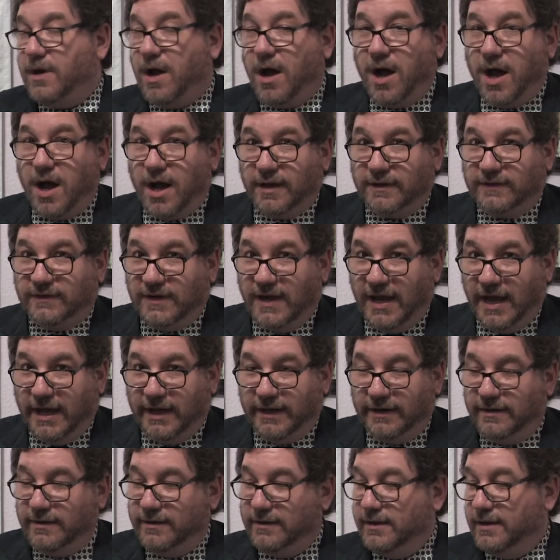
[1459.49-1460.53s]

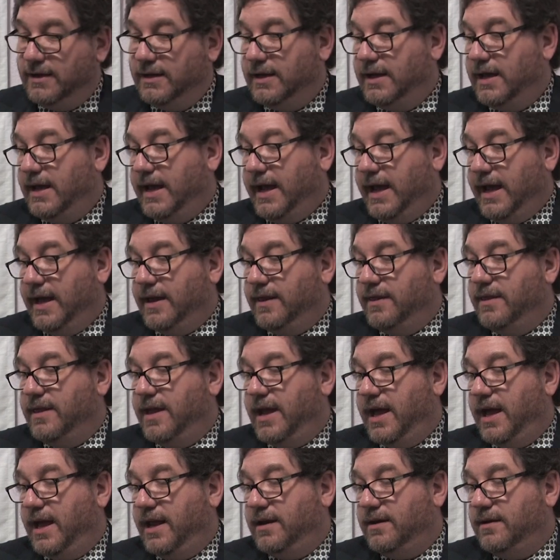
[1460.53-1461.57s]
hogshead, and
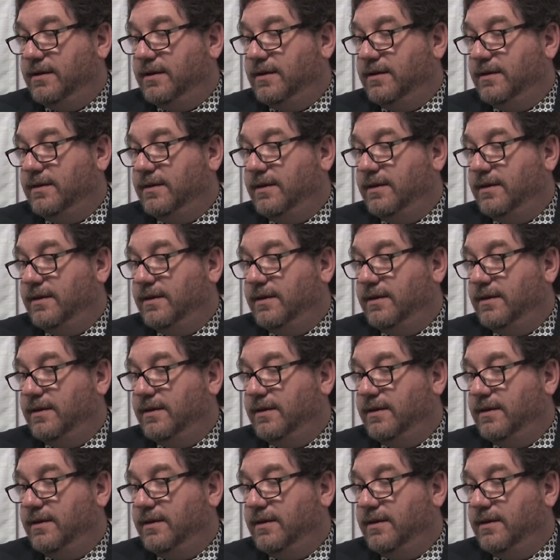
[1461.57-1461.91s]
then